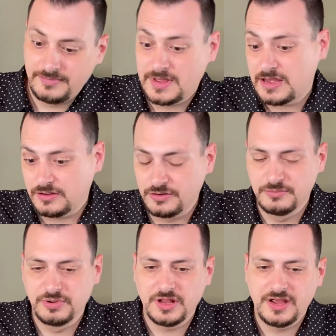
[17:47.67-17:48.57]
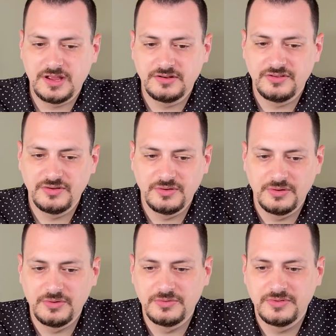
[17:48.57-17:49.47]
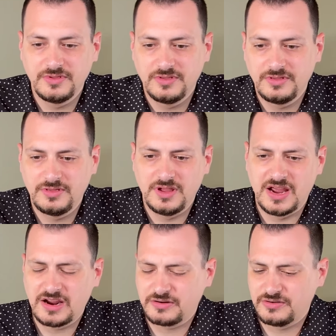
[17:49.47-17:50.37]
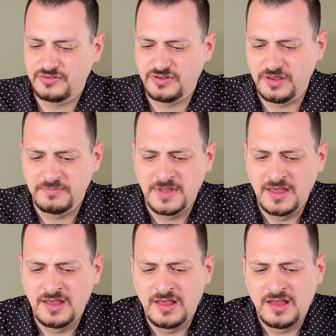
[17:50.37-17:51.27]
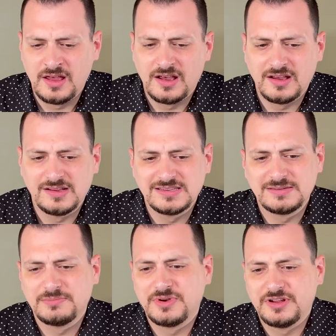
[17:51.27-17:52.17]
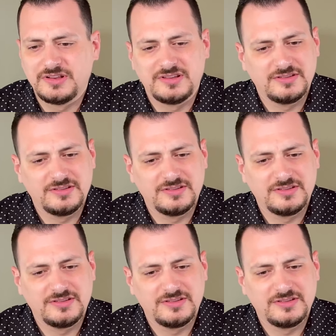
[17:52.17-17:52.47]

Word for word: that could play into the accuracy, but